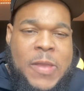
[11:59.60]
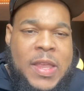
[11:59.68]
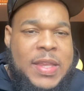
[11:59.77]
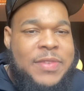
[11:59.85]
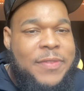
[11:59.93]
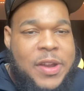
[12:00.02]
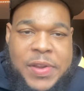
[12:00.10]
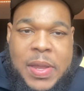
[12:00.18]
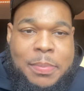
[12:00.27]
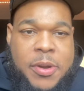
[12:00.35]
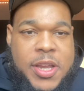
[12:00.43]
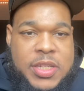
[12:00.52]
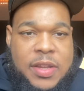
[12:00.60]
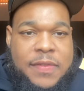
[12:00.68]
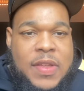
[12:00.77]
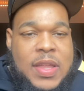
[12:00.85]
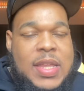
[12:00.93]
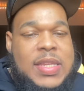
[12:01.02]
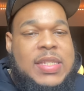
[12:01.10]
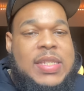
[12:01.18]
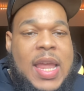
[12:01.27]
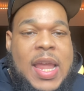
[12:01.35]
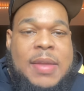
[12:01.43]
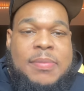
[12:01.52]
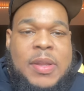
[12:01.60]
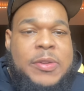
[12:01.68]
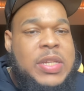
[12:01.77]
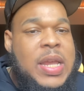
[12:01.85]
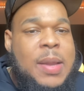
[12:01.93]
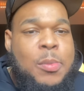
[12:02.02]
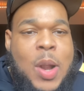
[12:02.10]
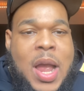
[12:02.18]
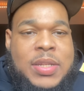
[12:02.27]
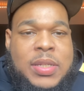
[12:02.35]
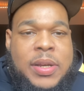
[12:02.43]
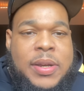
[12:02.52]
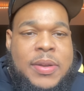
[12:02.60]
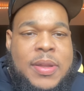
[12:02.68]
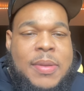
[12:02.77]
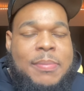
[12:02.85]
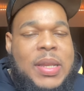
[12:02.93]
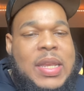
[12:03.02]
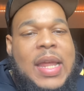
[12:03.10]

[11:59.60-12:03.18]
it's very impressive. Same roster, but they